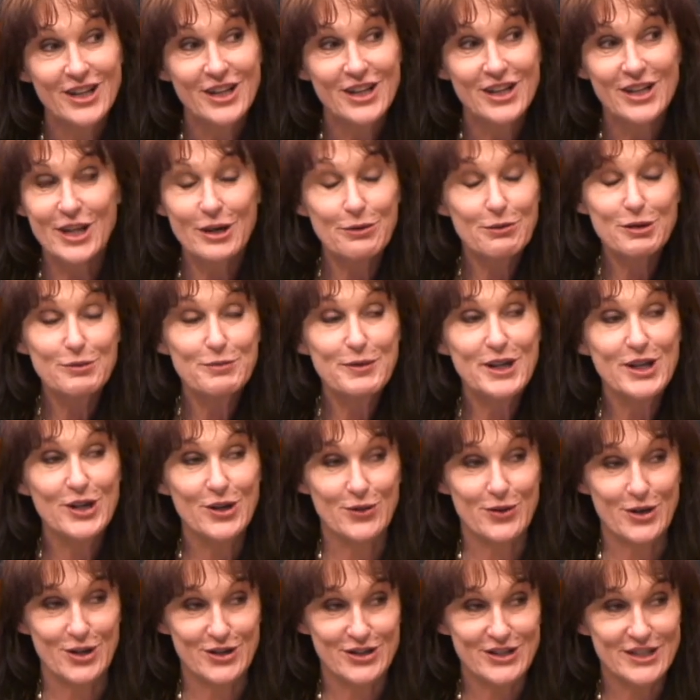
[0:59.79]
there would be
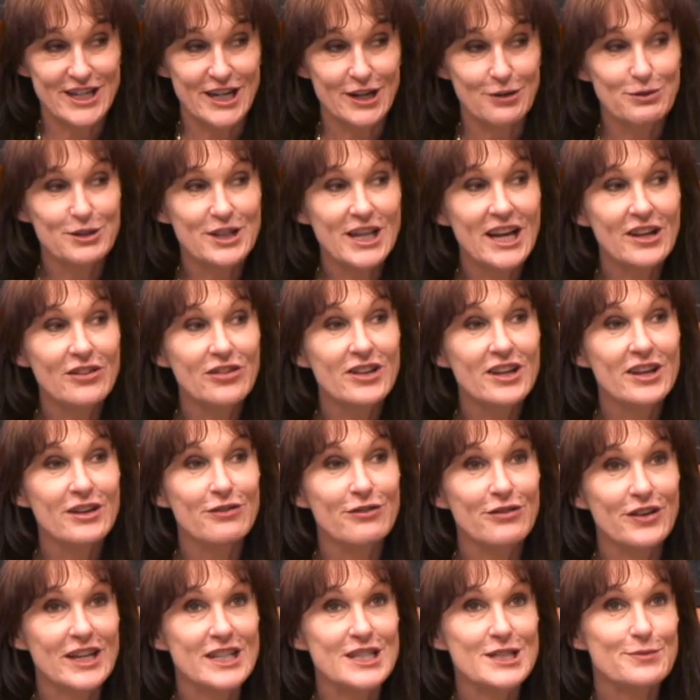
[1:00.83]
no Artown. Without the
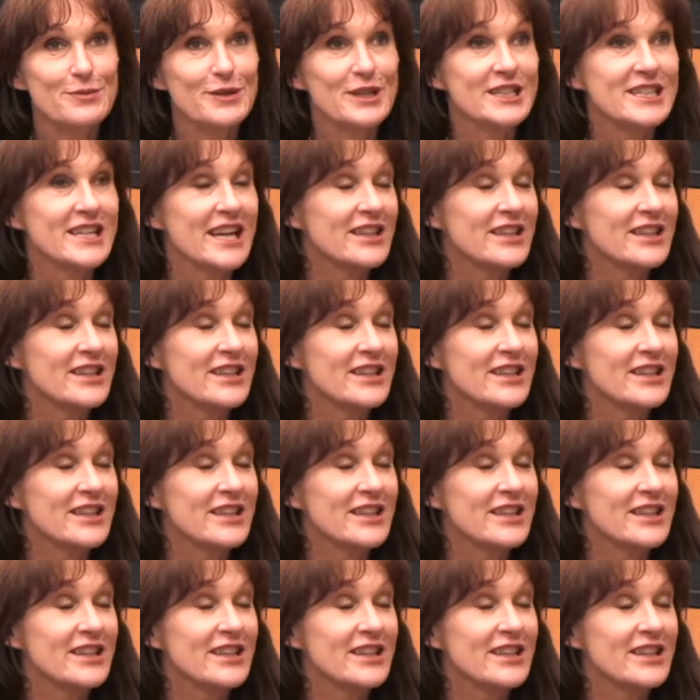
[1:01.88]
investment